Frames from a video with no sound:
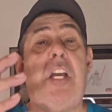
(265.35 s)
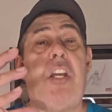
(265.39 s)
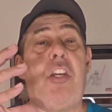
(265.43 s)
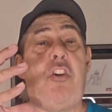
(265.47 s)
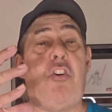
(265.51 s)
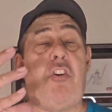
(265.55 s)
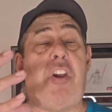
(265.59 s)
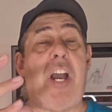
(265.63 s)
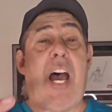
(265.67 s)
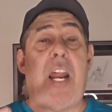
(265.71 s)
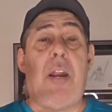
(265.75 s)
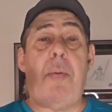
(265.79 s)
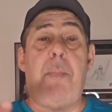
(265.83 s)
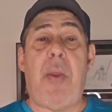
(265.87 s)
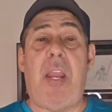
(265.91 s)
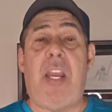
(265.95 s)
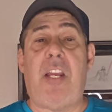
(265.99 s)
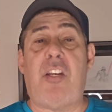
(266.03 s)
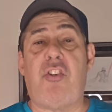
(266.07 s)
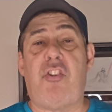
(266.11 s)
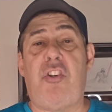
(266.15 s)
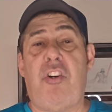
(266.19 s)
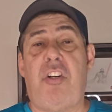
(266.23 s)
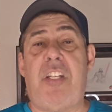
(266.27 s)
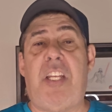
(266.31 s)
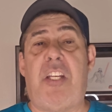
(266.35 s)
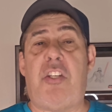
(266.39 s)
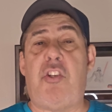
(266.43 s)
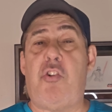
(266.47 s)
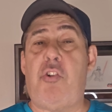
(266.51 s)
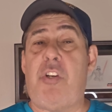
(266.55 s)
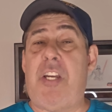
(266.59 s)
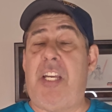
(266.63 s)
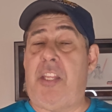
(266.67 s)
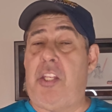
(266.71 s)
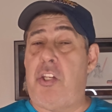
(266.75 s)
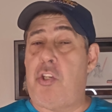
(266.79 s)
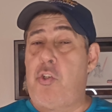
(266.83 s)
You got to make sure that you
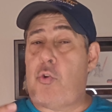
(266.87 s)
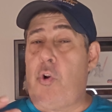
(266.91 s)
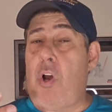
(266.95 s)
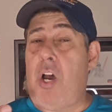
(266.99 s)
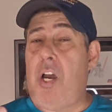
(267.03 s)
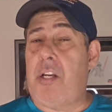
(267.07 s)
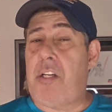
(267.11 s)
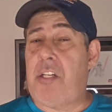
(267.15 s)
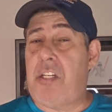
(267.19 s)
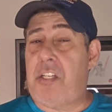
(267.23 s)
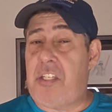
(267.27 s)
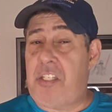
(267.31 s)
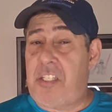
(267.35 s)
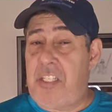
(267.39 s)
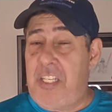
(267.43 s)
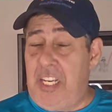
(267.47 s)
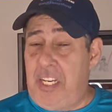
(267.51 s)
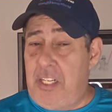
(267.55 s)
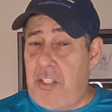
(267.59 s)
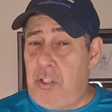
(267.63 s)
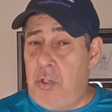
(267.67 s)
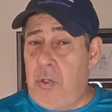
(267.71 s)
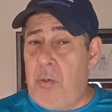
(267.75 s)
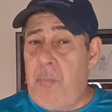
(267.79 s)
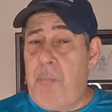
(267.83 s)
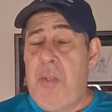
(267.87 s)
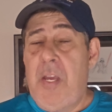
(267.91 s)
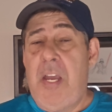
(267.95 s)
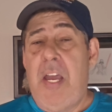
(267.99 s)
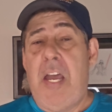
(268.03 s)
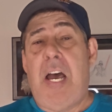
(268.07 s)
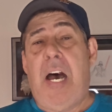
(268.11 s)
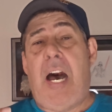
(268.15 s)
get the strongest signal.